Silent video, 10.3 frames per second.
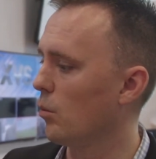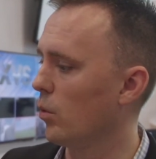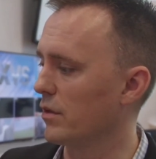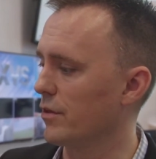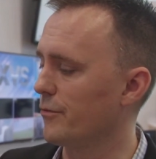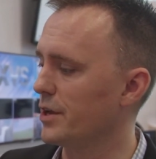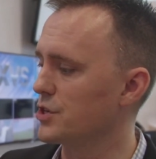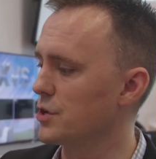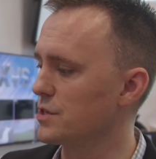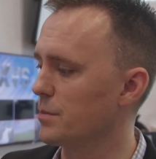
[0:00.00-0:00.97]
One of the
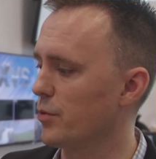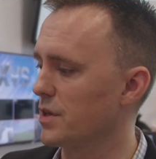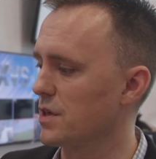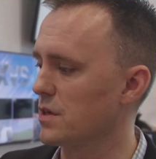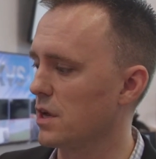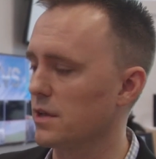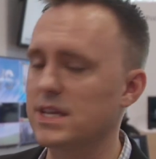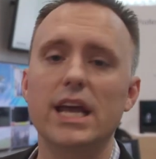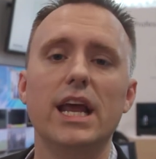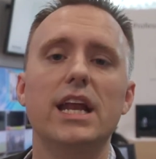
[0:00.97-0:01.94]
features it brings is
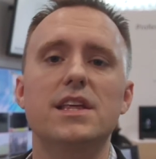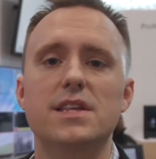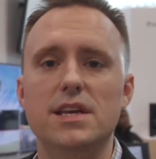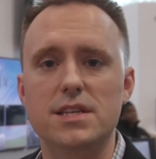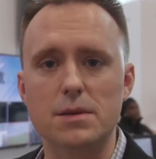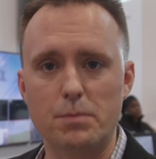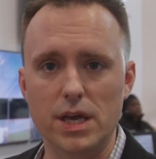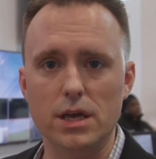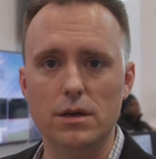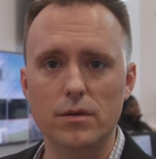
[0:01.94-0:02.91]
1080
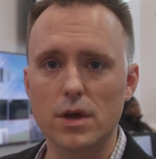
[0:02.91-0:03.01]
60p,